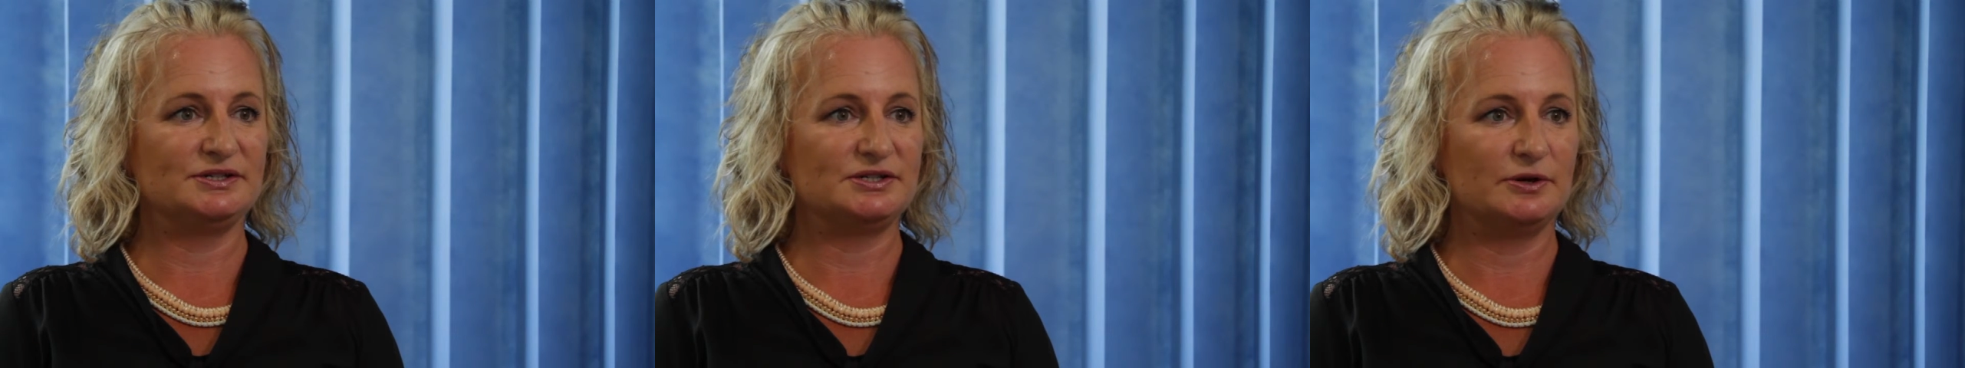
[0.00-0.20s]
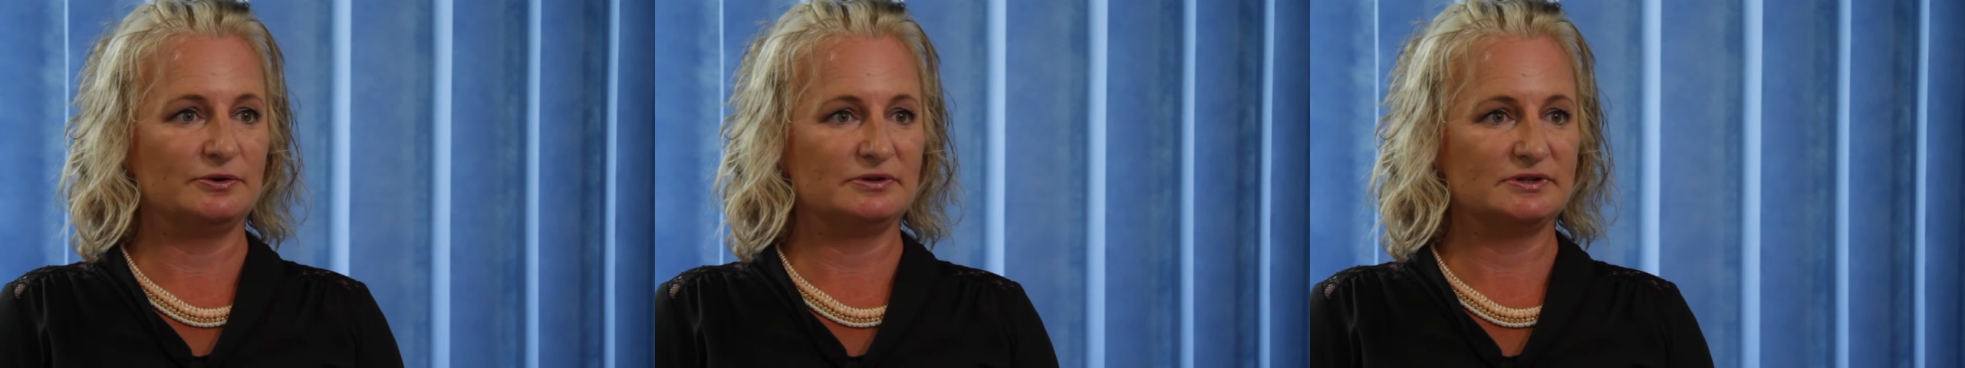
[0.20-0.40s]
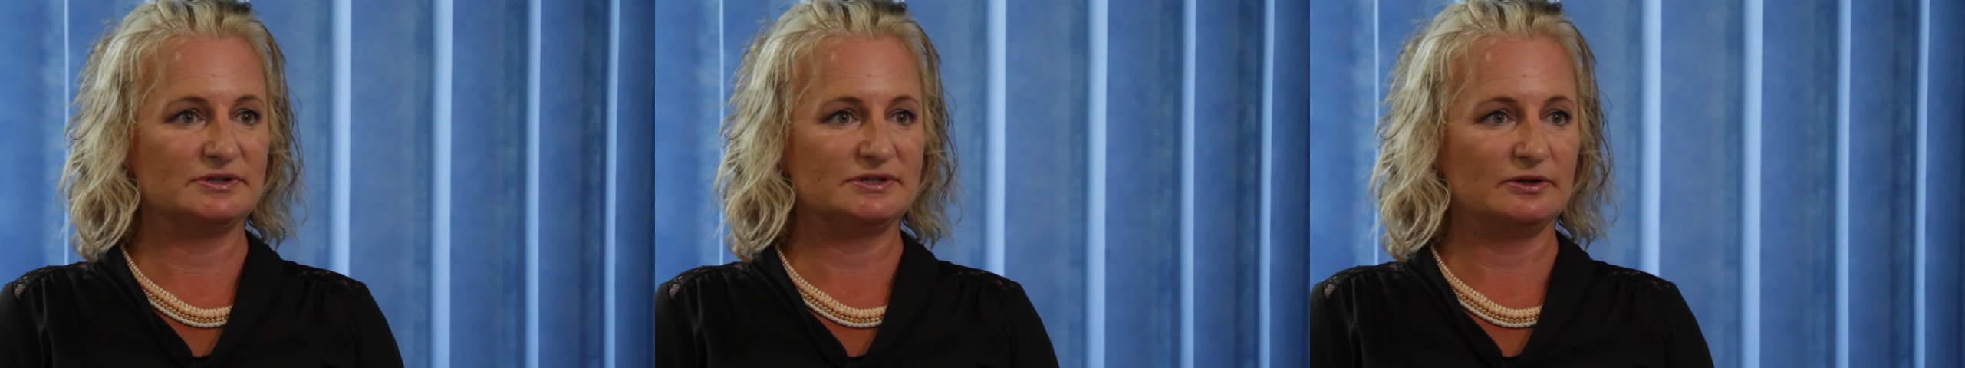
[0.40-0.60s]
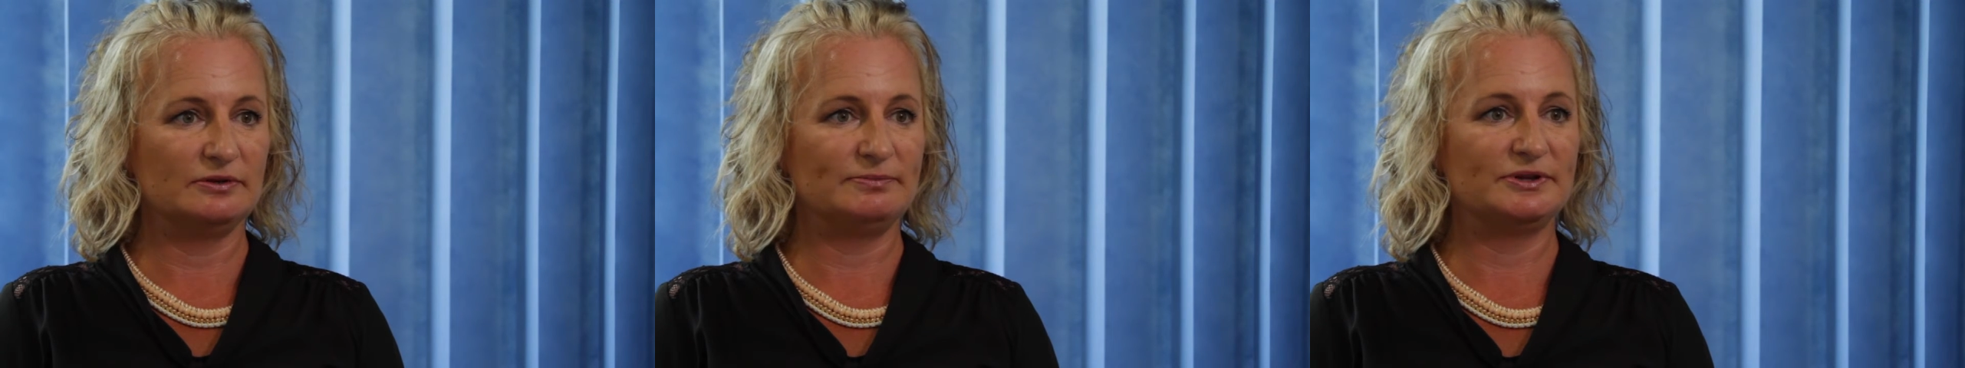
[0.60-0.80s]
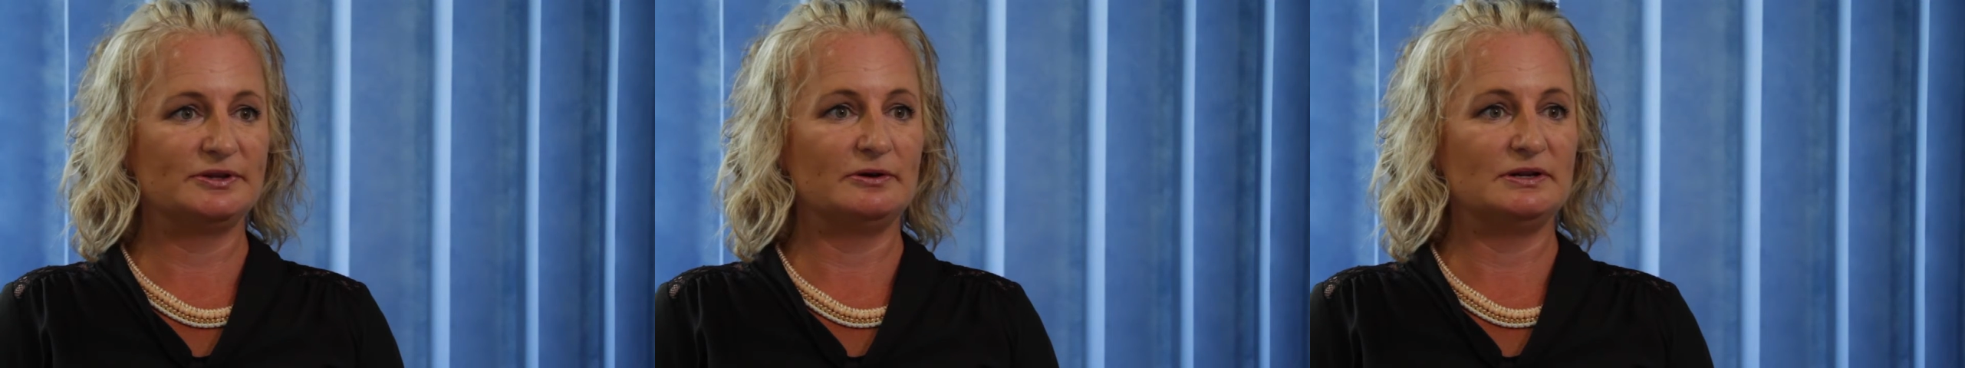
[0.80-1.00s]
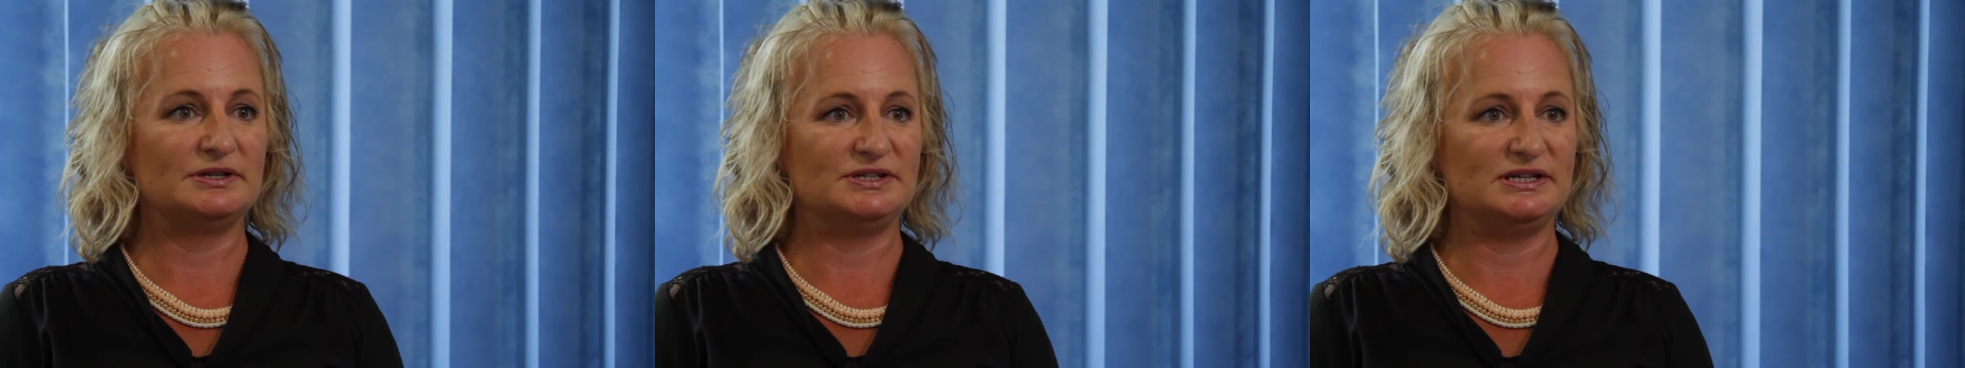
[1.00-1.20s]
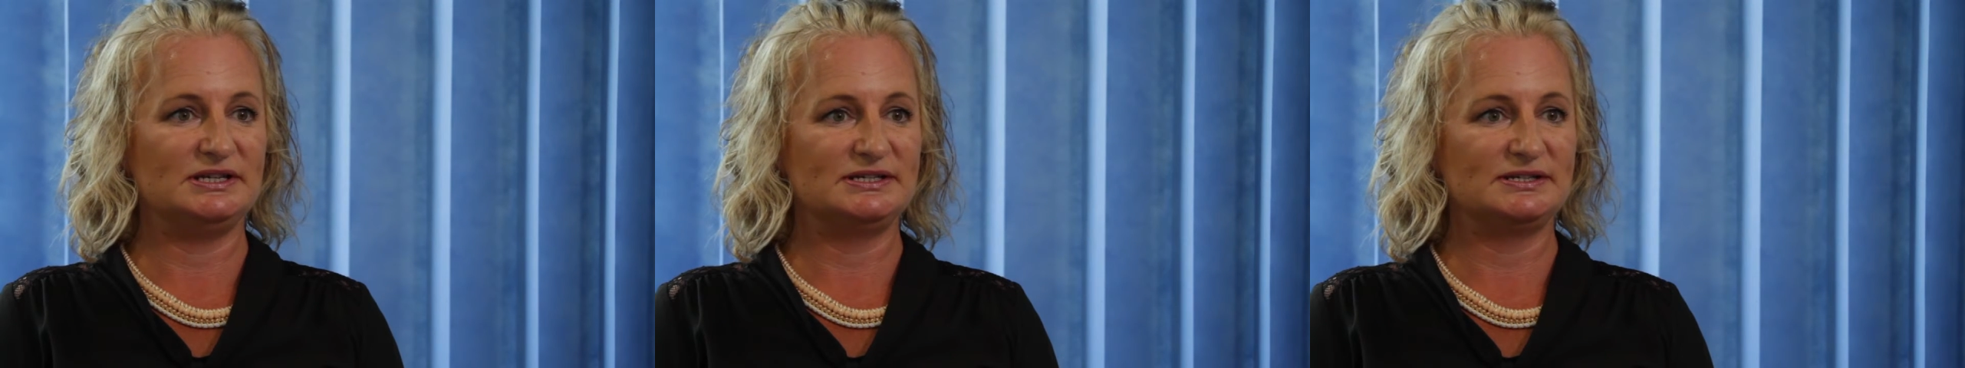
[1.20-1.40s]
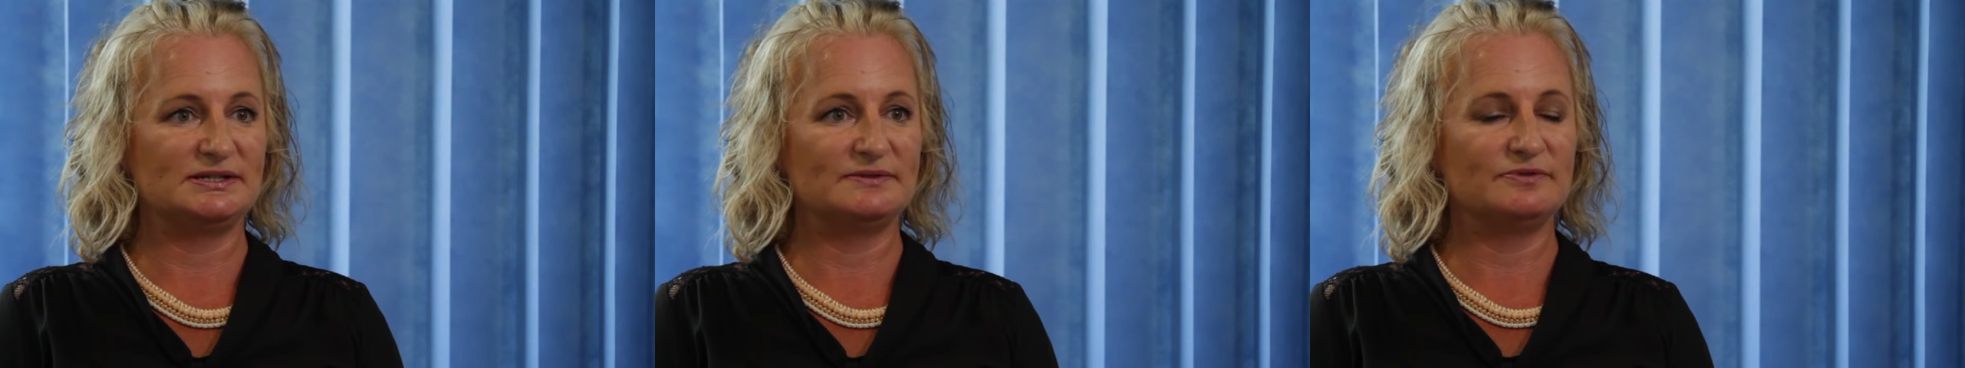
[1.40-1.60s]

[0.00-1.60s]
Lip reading: Shoulders on Pathologies